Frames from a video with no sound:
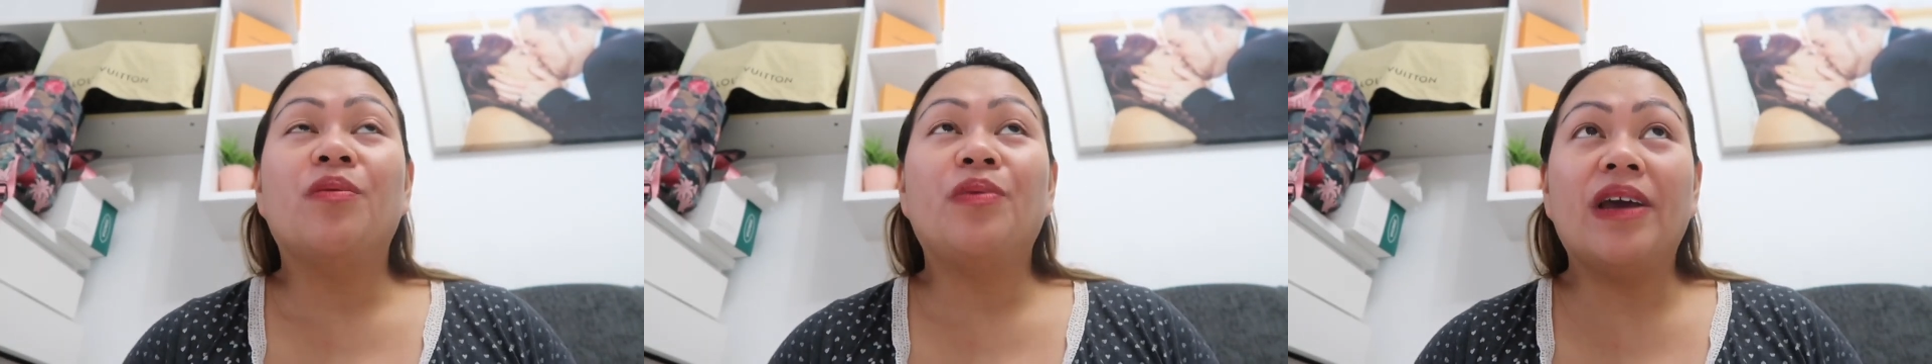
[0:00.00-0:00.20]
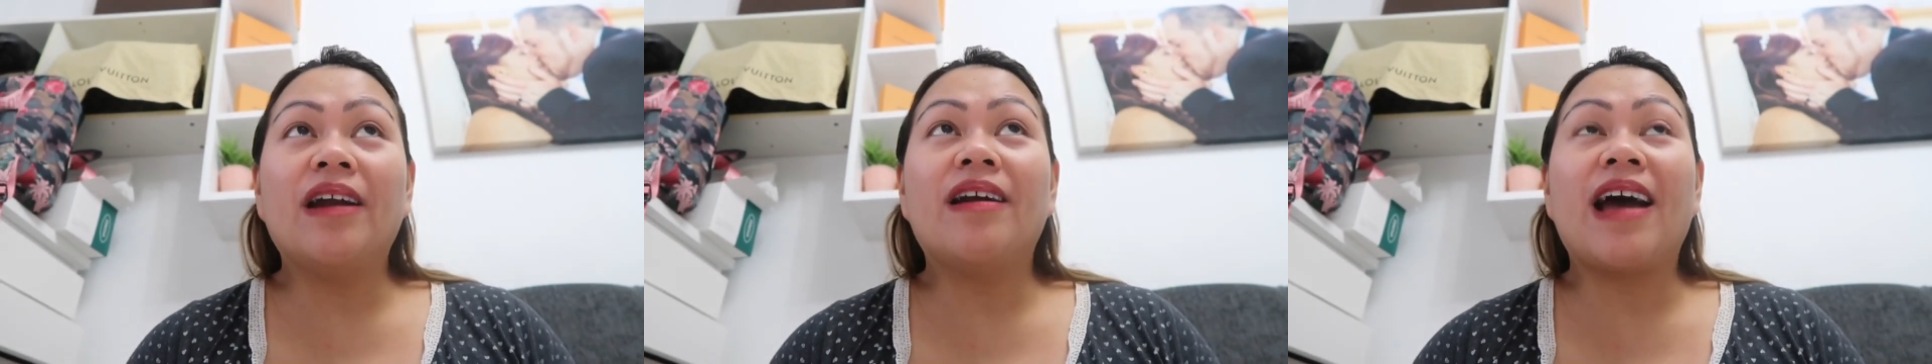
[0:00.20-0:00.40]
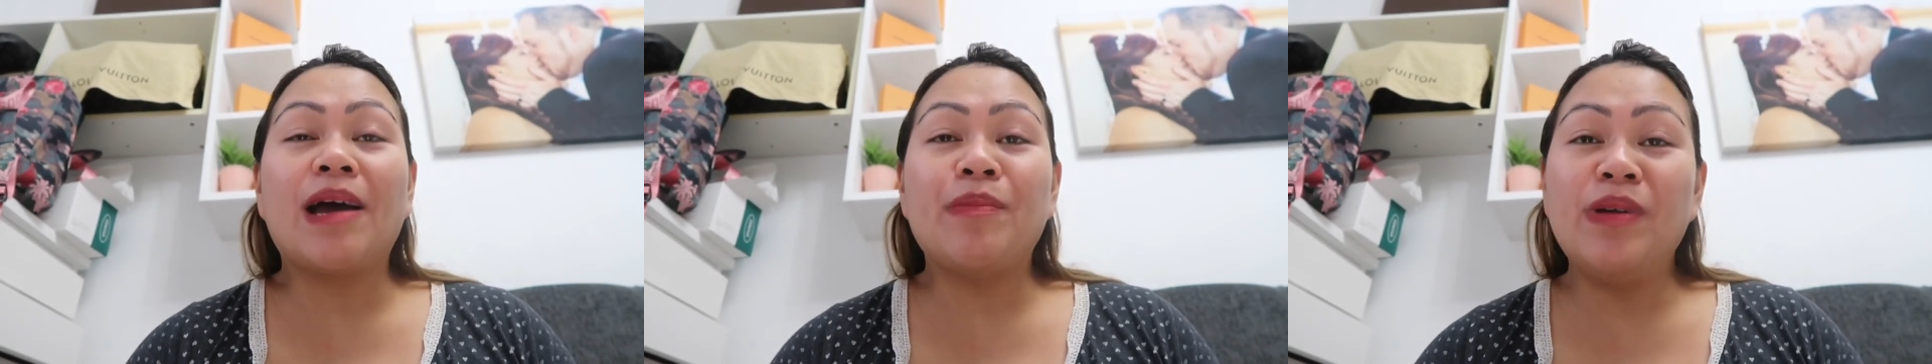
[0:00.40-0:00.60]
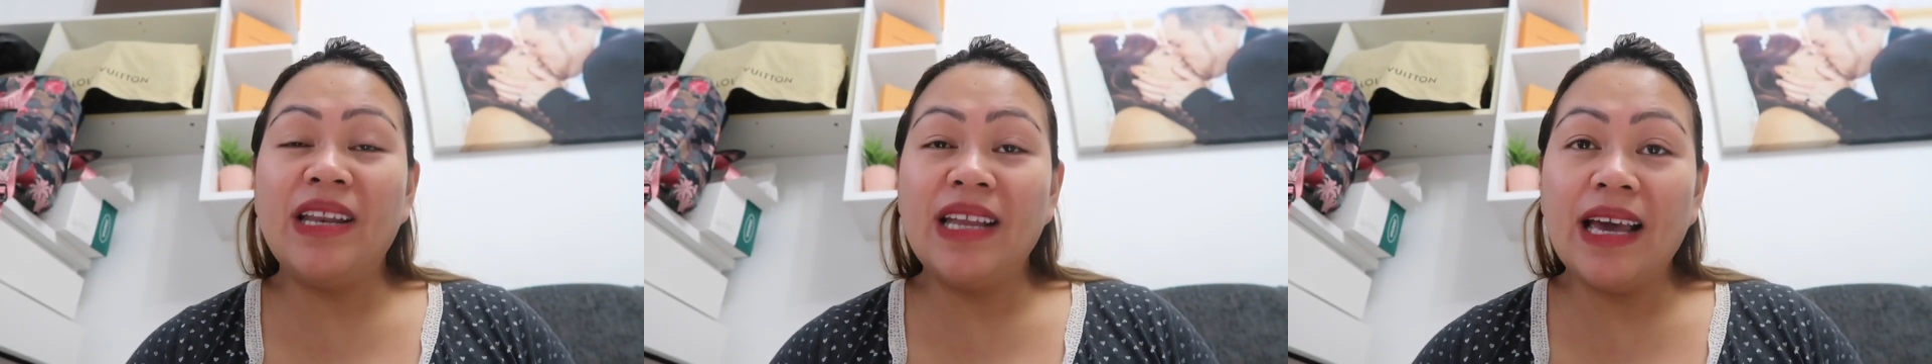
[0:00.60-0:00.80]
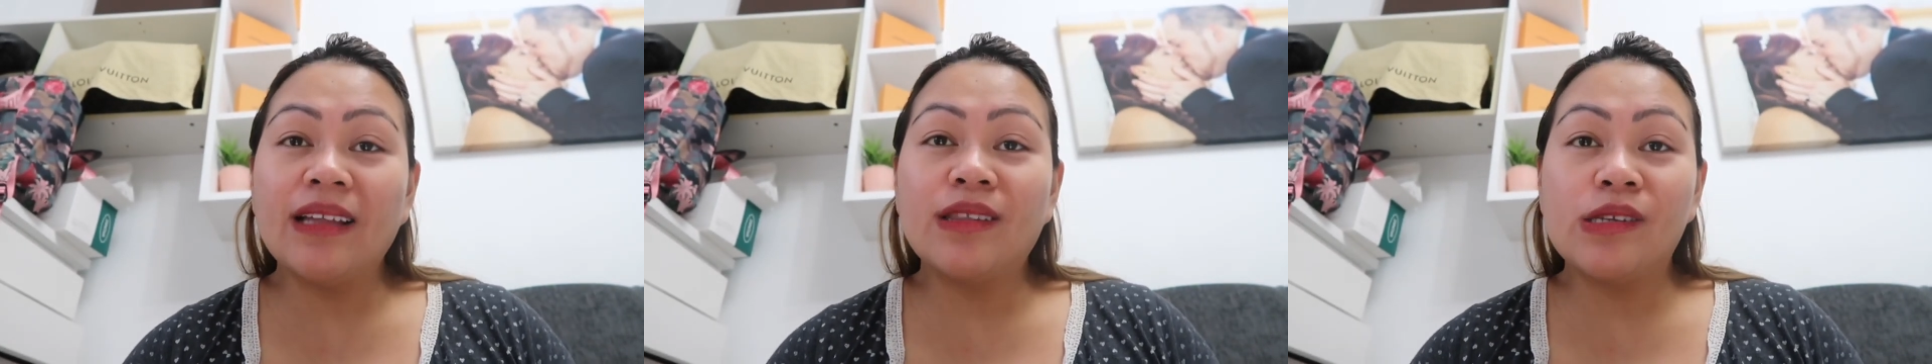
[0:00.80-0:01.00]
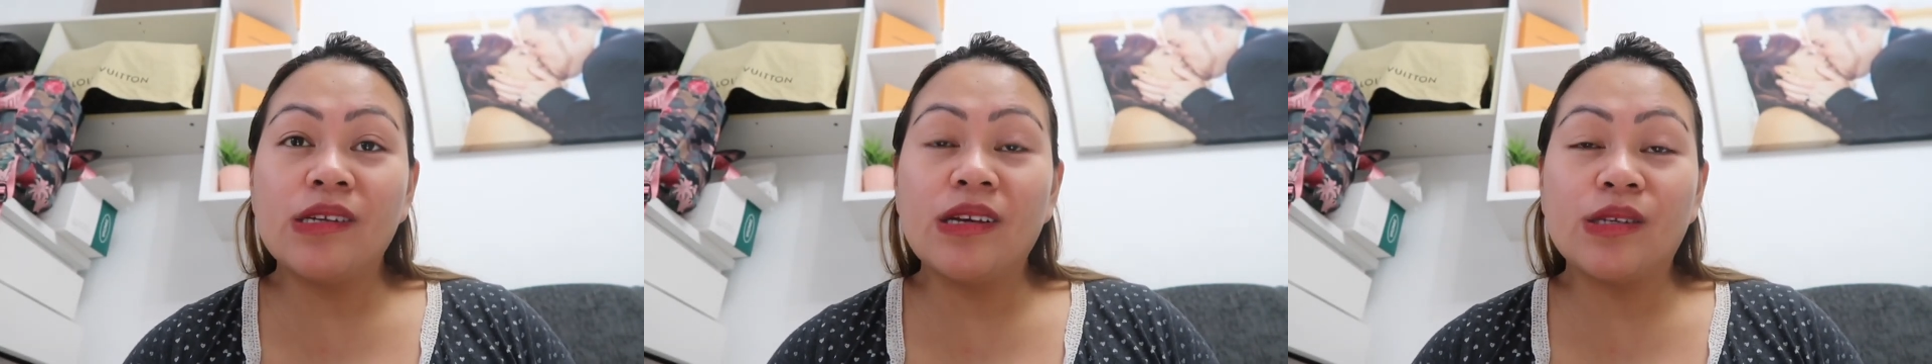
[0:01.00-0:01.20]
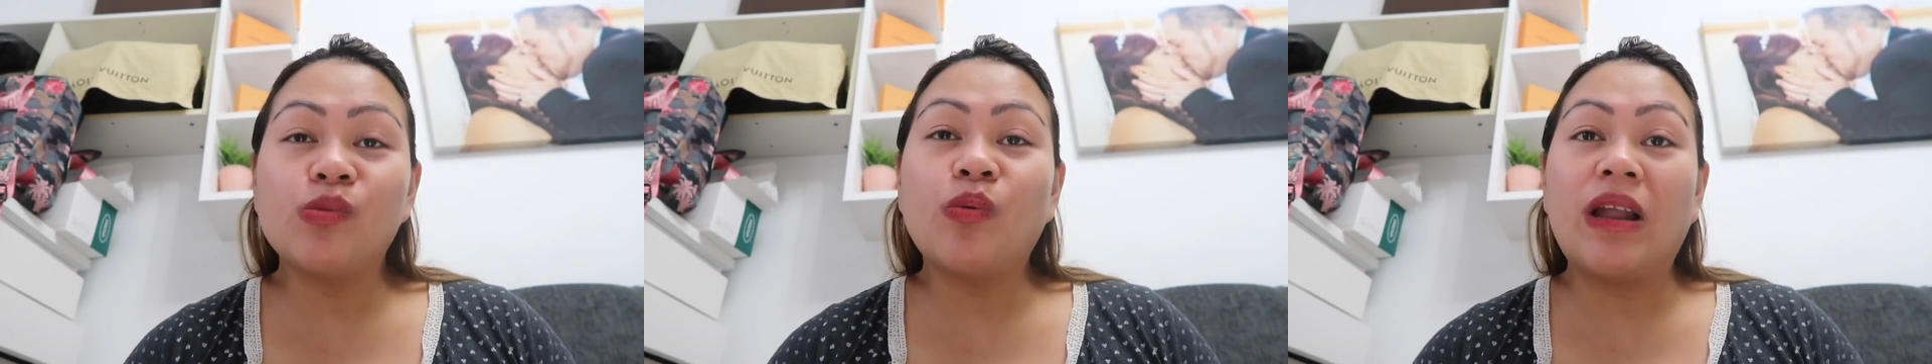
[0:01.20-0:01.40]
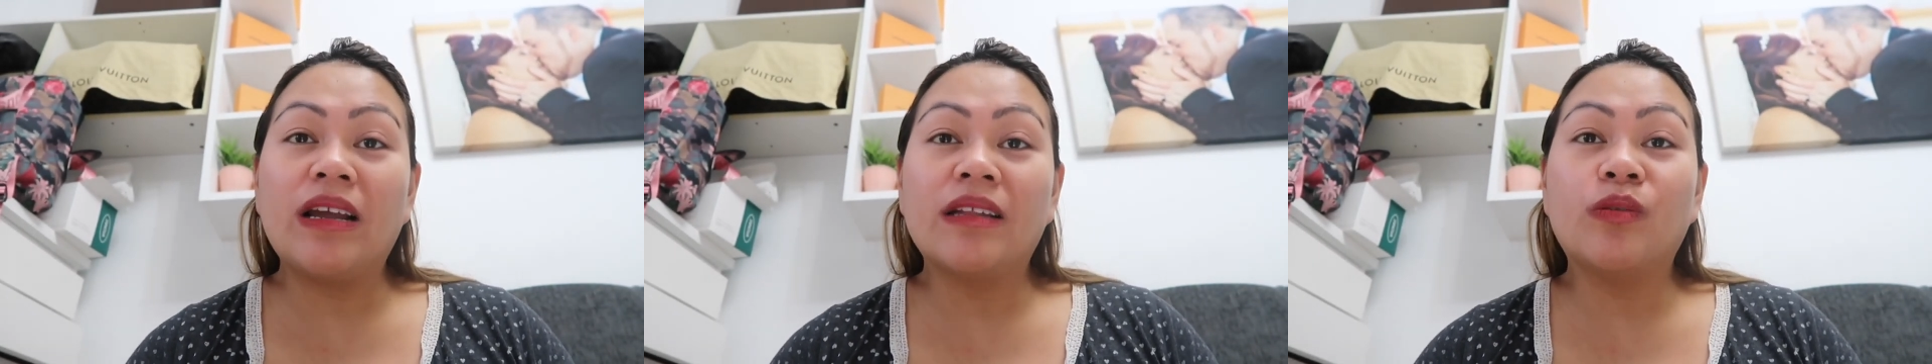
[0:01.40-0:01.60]
we are having it at,
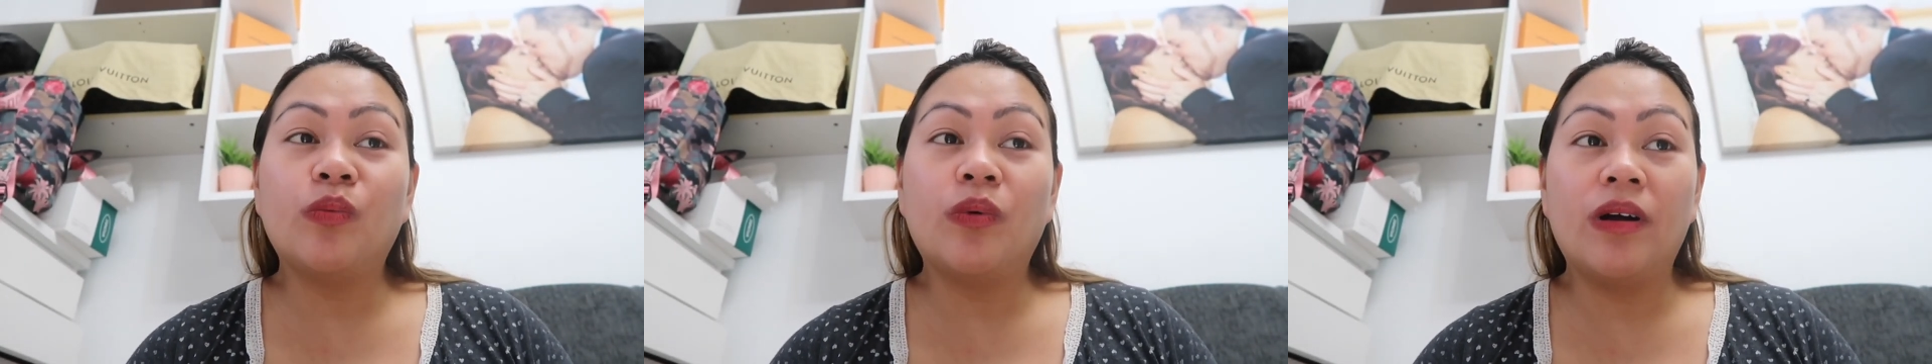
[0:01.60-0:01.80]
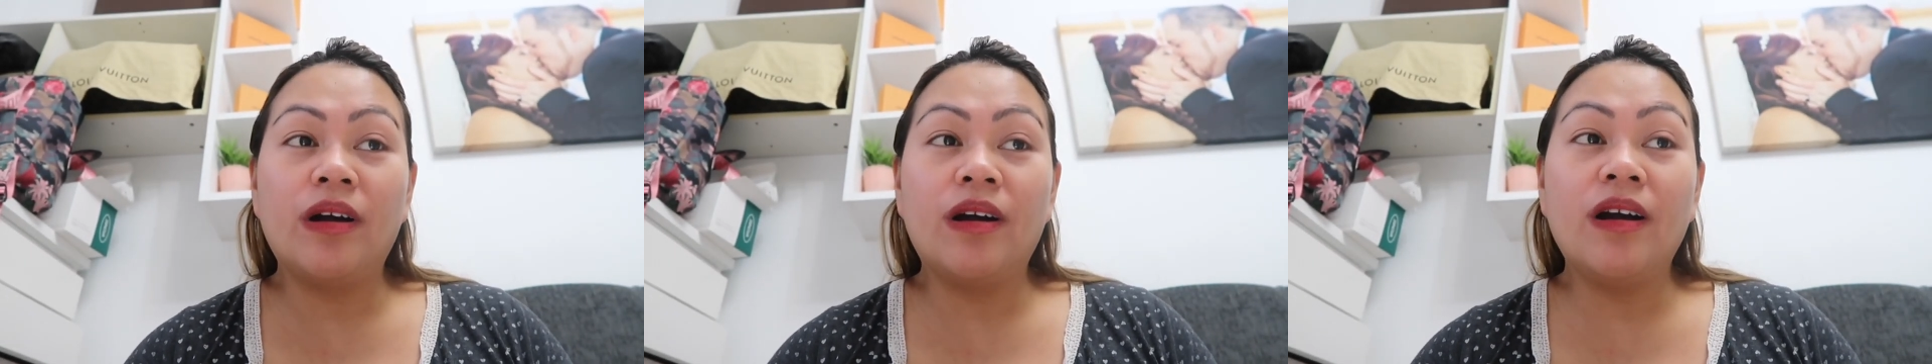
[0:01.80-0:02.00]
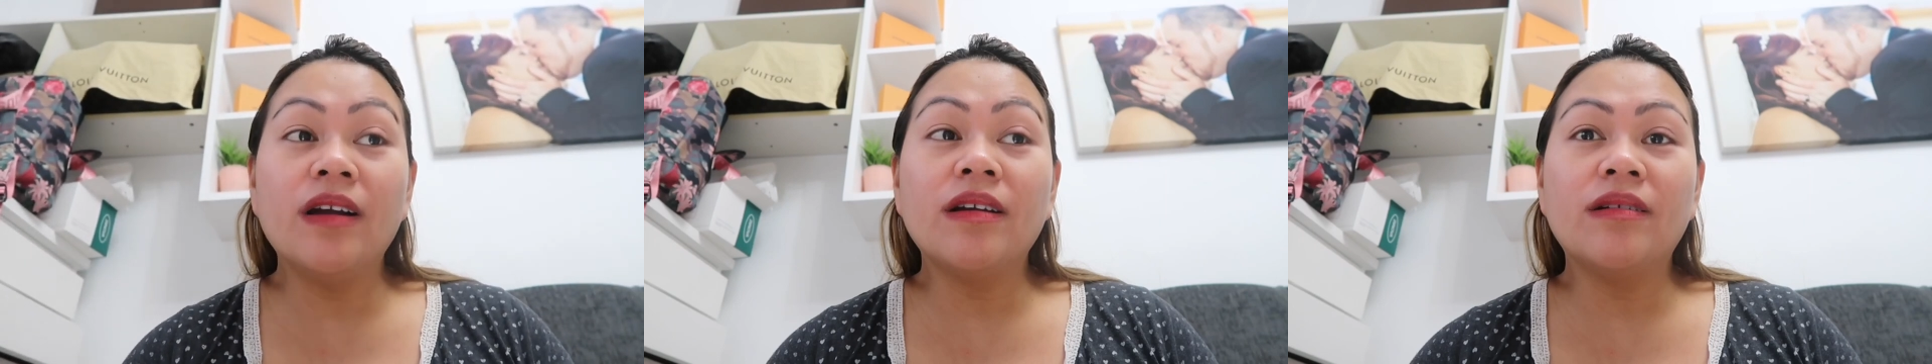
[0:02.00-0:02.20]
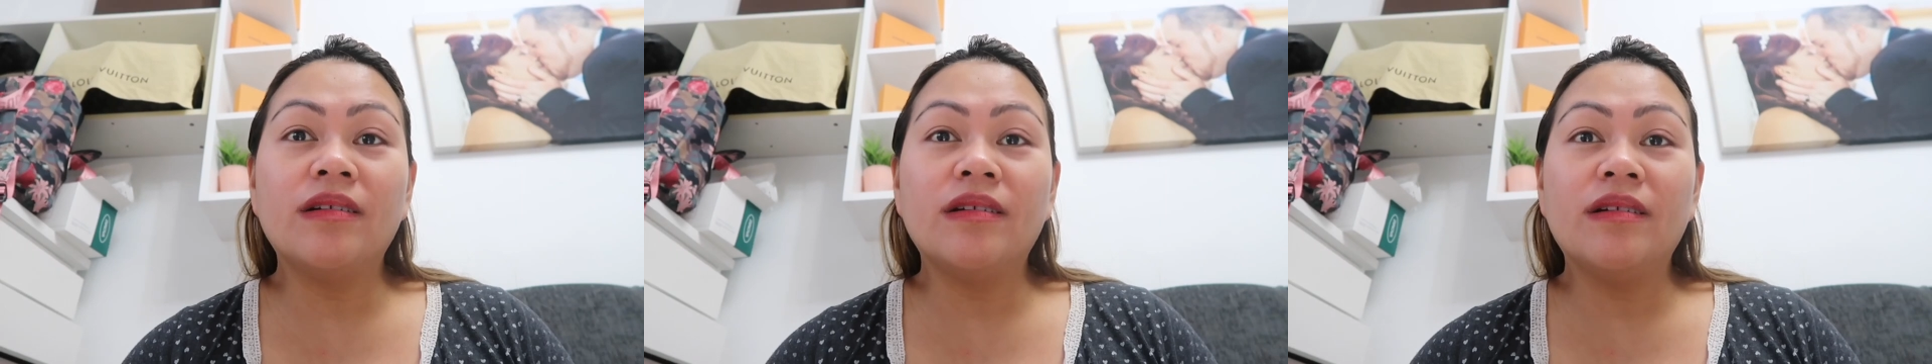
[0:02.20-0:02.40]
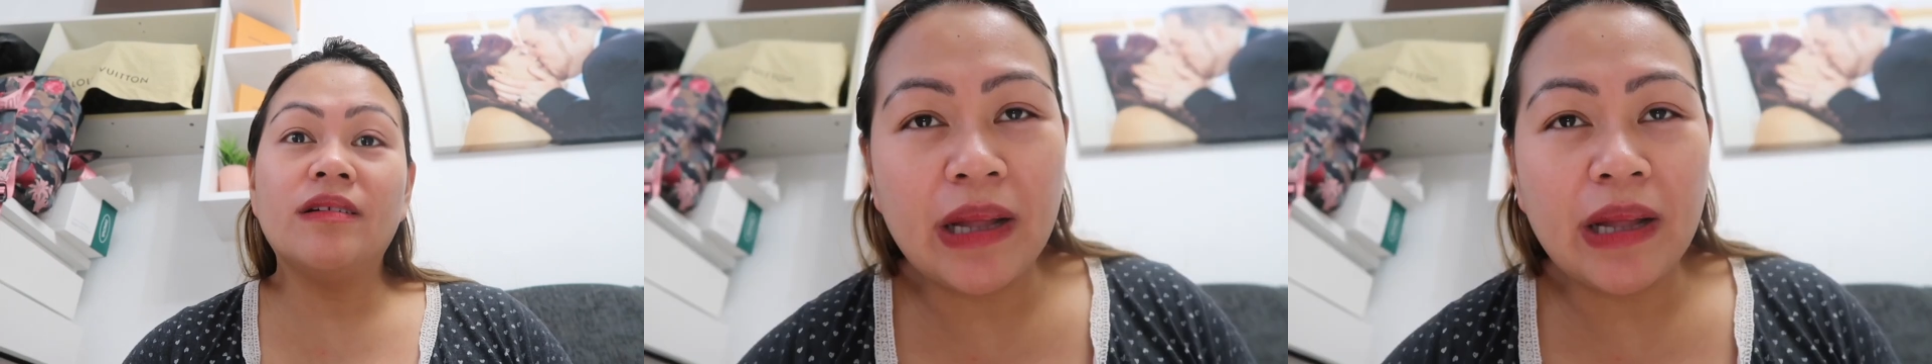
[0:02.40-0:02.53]
as well at work.